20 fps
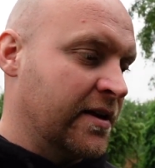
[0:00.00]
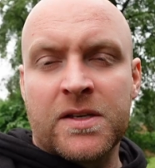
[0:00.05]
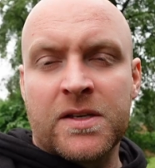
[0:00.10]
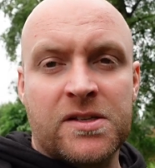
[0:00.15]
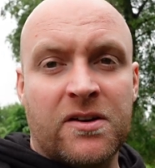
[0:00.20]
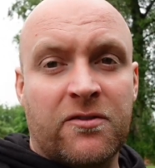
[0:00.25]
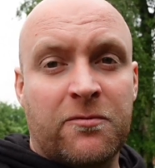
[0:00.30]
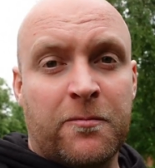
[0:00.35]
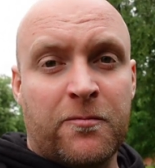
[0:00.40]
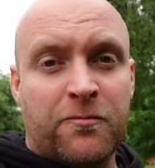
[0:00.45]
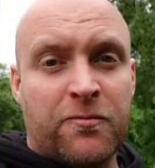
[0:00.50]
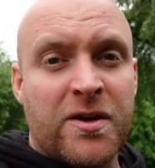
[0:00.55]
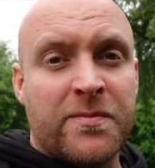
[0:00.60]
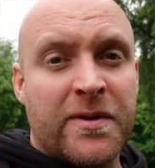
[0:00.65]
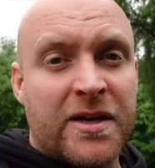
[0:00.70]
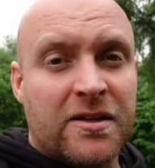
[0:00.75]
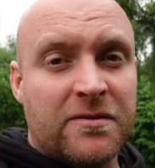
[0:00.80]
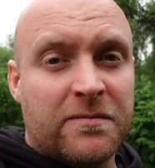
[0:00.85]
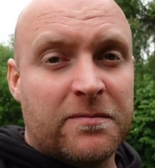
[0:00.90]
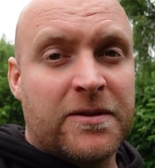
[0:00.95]
So I've
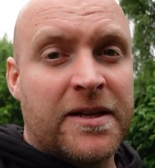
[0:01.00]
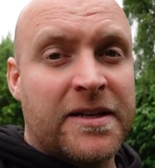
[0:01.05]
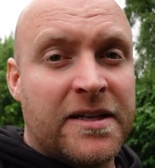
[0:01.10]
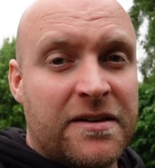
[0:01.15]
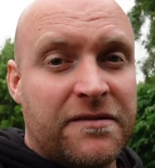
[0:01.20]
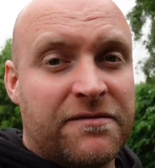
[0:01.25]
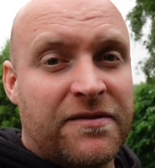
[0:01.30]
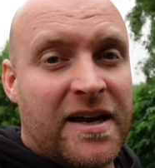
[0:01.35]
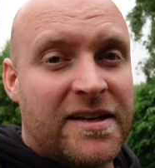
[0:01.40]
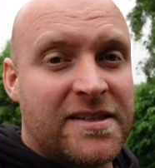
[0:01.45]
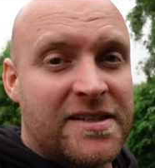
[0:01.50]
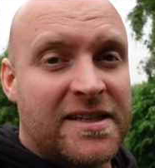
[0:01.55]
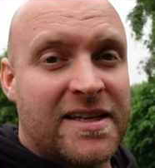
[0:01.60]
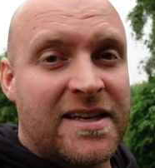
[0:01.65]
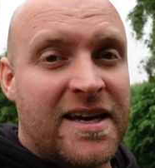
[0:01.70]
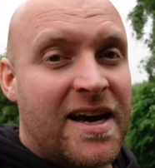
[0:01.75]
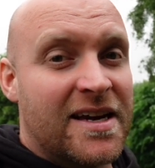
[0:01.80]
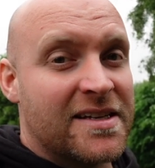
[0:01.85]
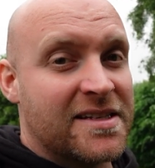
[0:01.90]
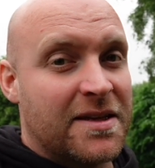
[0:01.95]
rebuilt plenty of vans and
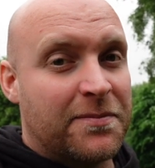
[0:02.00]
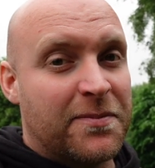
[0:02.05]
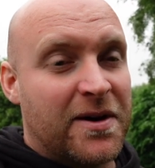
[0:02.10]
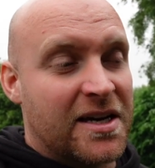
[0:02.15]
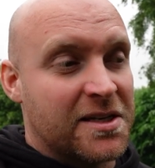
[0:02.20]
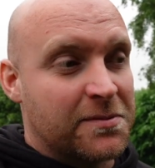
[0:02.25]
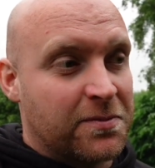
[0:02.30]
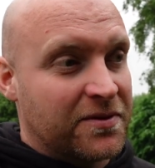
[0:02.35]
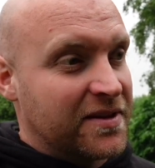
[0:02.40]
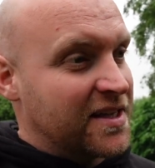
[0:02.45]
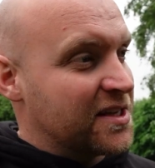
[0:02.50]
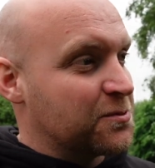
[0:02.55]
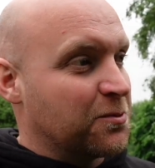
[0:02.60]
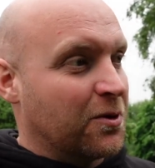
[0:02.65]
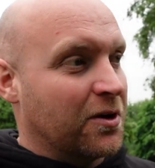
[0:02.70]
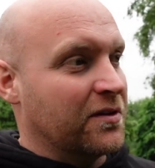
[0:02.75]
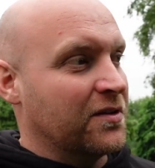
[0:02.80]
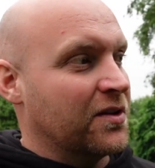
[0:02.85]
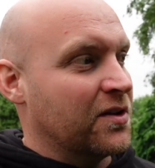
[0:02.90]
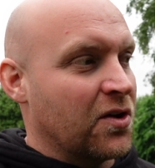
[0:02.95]
cars in the past, but this
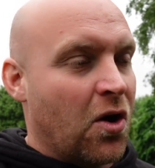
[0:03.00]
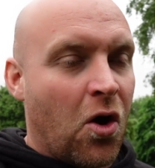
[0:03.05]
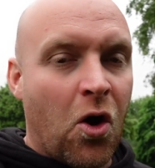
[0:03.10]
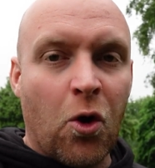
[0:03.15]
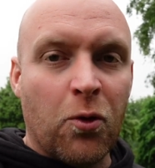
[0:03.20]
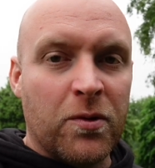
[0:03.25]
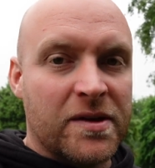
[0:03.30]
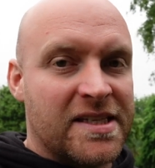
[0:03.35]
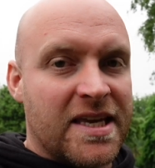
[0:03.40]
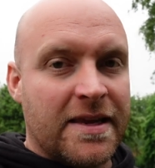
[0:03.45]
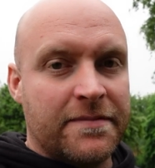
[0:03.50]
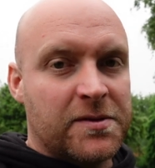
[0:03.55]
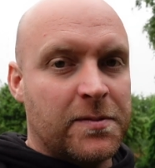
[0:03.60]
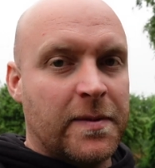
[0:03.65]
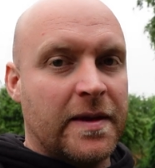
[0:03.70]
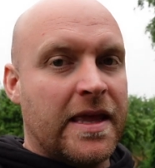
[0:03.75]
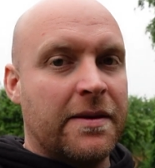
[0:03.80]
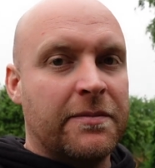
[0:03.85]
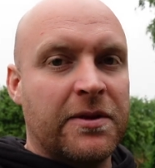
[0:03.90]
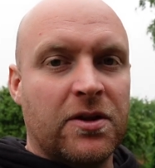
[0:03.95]
one always seems to
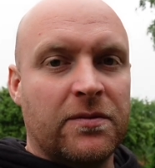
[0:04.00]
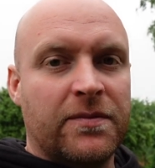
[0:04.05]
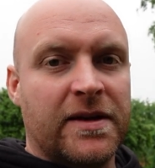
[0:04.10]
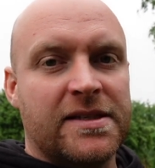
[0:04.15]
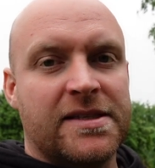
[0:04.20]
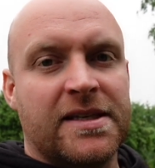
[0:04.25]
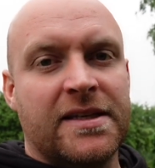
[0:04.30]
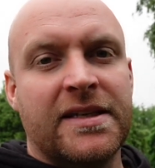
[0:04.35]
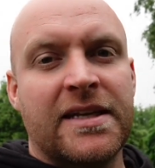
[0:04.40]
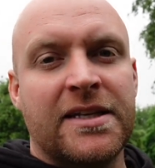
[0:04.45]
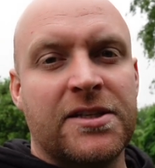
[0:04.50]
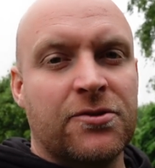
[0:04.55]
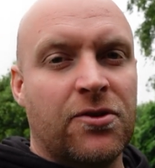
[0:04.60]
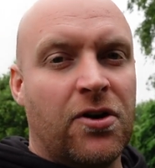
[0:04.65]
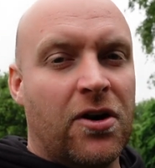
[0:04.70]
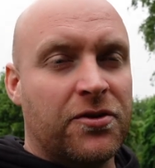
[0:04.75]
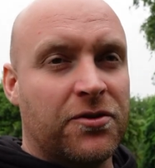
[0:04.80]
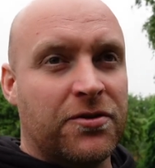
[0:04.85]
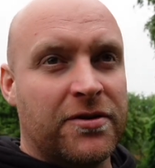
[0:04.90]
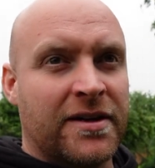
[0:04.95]
be them little bits you need to
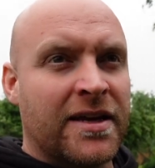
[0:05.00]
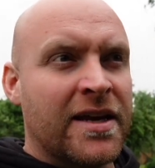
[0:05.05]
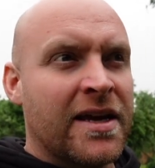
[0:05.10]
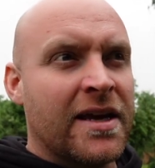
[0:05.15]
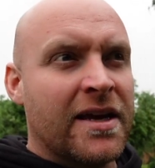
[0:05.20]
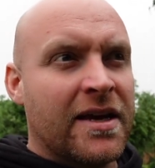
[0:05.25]
order, and